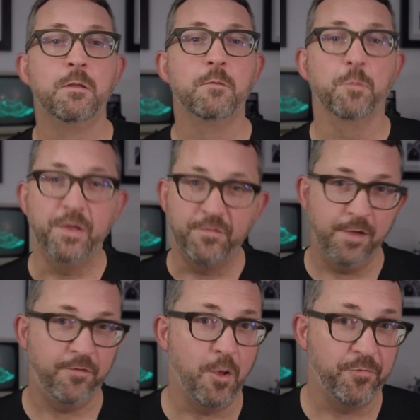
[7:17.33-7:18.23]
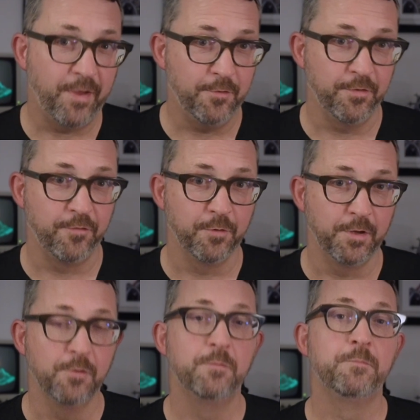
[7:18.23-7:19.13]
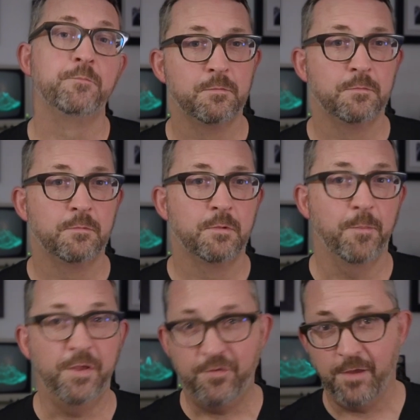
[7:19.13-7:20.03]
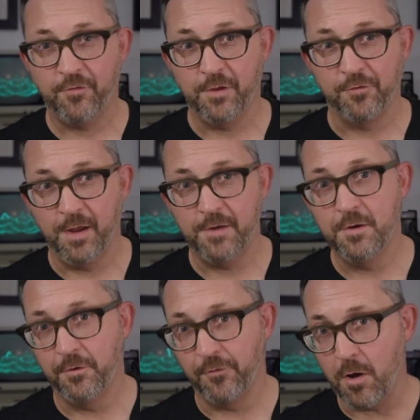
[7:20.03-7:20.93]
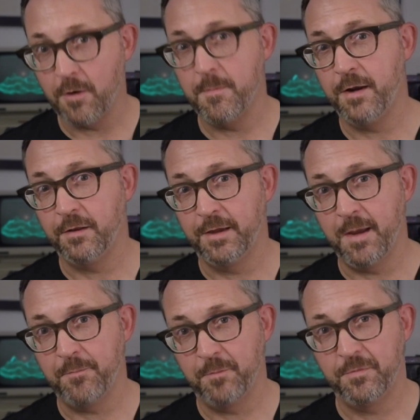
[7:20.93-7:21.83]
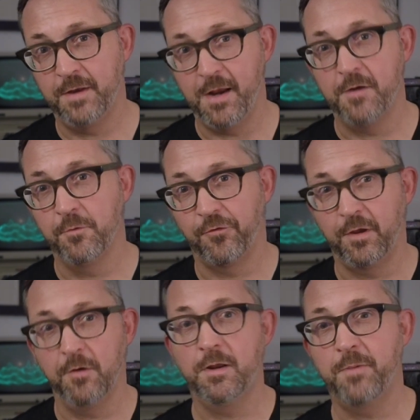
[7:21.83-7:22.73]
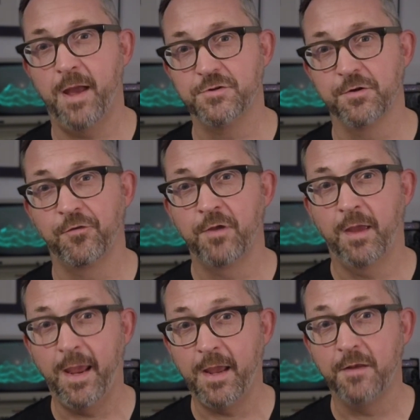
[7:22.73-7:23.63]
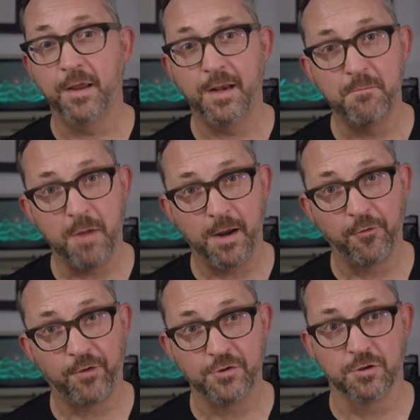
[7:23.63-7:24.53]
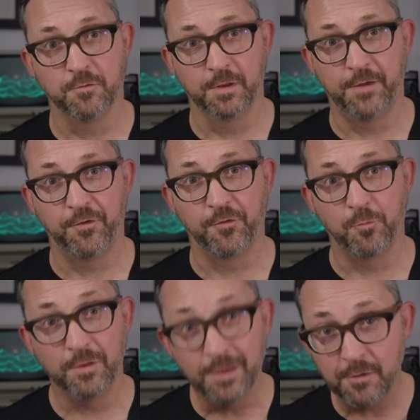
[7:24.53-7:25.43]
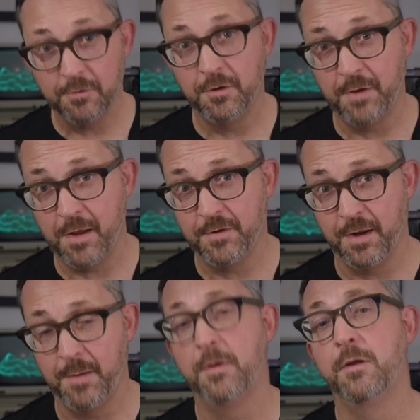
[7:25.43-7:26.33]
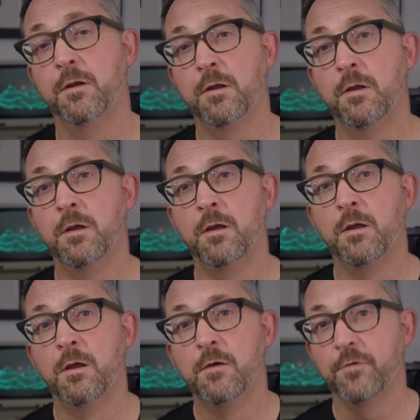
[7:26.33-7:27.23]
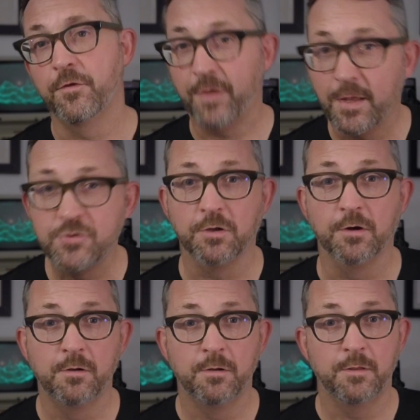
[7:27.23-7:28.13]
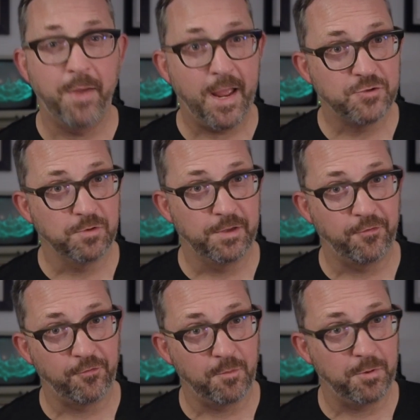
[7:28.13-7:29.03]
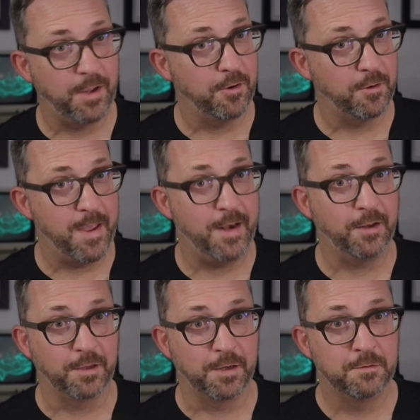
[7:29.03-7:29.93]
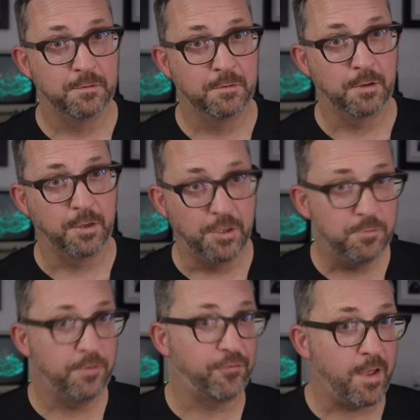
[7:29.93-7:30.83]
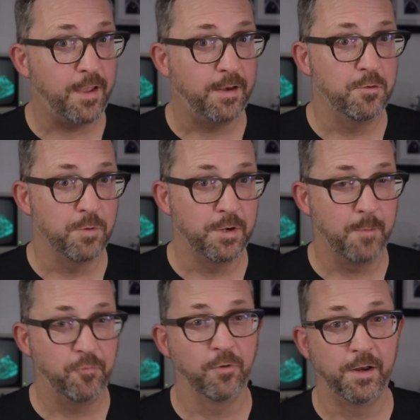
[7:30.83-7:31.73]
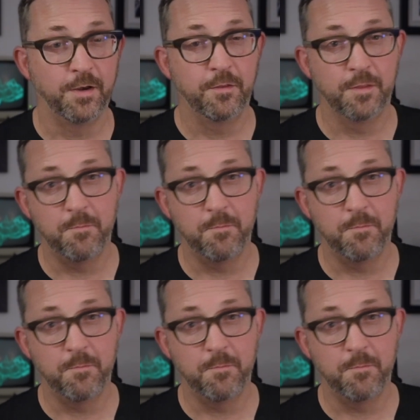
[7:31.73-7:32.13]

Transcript: Well, PCS helps handle this for you. A PCS cluster head node is automatically kept up to date with security patches and any minor scheduler releases with little or no downtime. For the scheduler, the patch releases are applied automatically, and you decide when to upgrade the